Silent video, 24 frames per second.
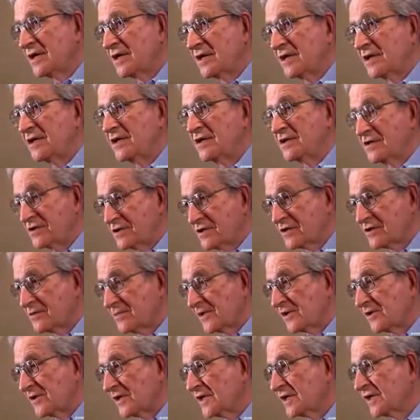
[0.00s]
is
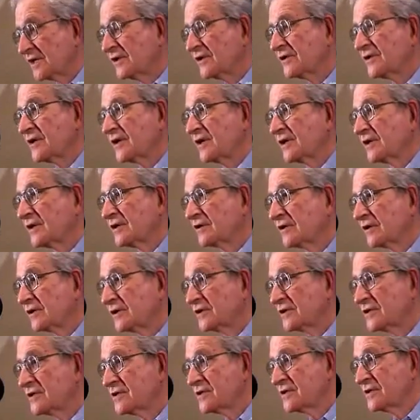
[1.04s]
exploding healthcare
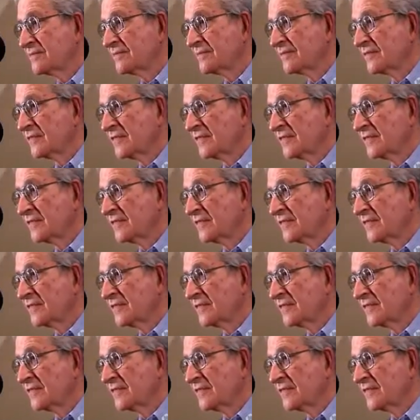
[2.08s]
costs.